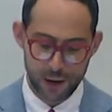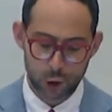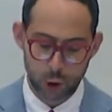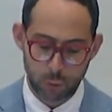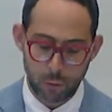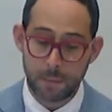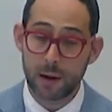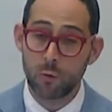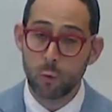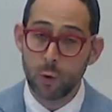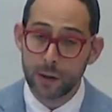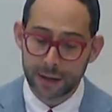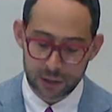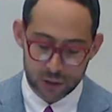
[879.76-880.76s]
Should we be
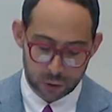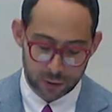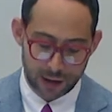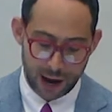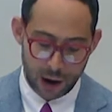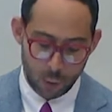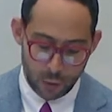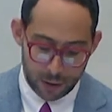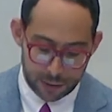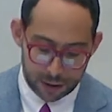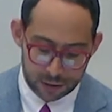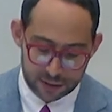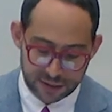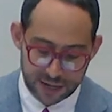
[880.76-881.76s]
willing to allow
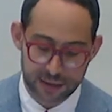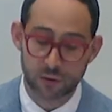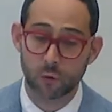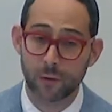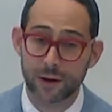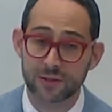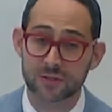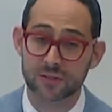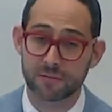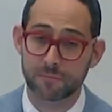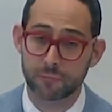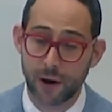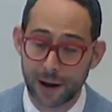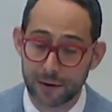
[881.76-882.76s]
women to take the risks
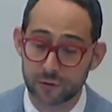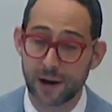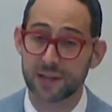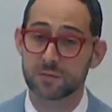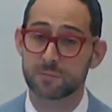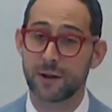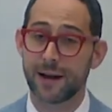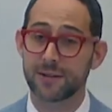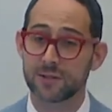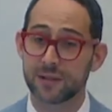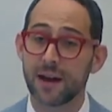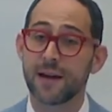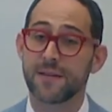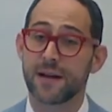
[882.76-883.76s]
of
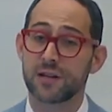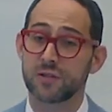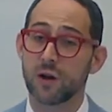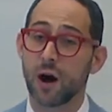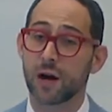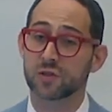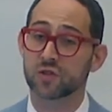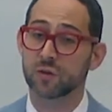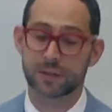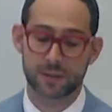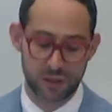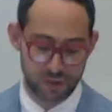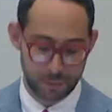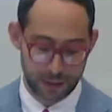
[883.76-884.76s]
transplants that is not,
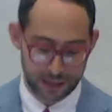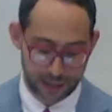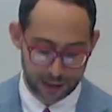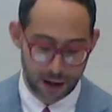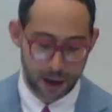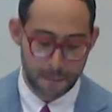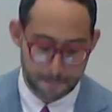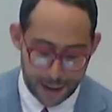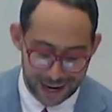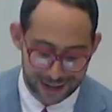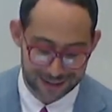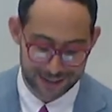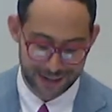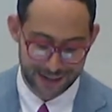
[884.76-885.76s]
strictly speaking,
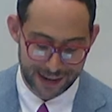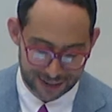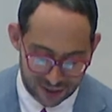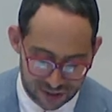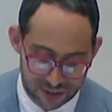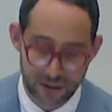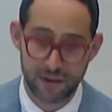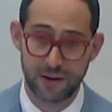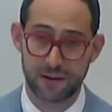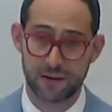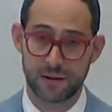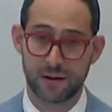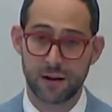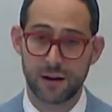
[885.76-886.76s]
medically necessary?
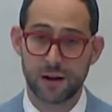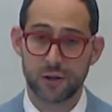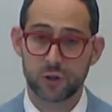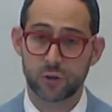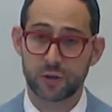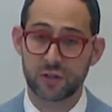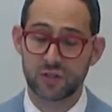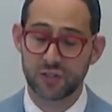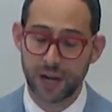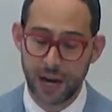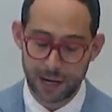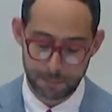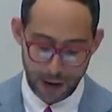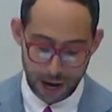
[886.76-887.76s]
Should the
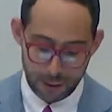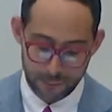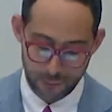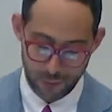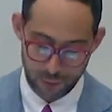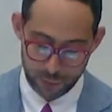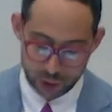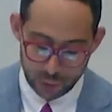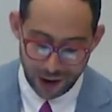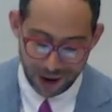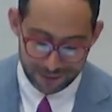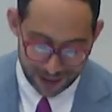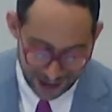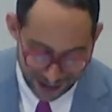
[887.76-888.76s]
state pay for it? Would you
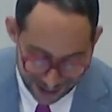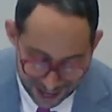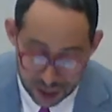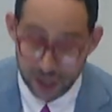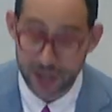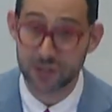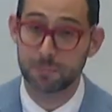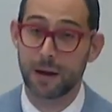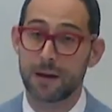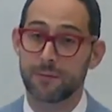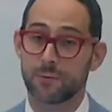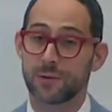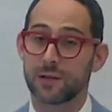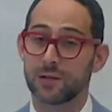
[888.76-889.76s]
have the N H S
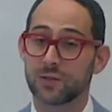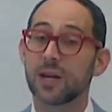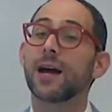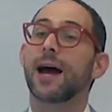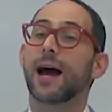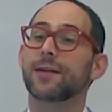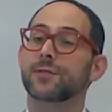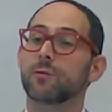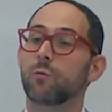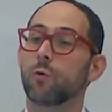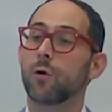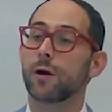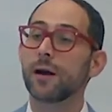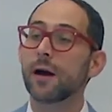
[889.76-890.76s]
pay for this as it
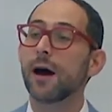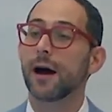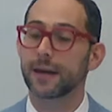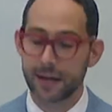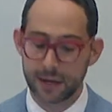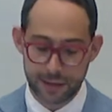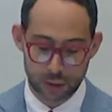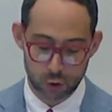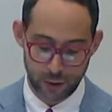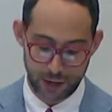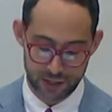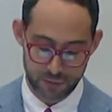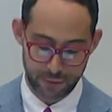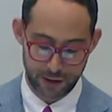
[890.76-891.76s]
would a kidney
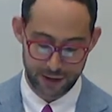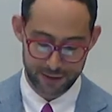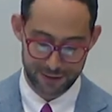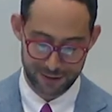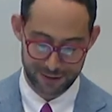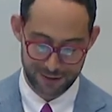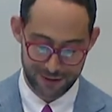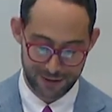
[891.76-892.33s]
transplant?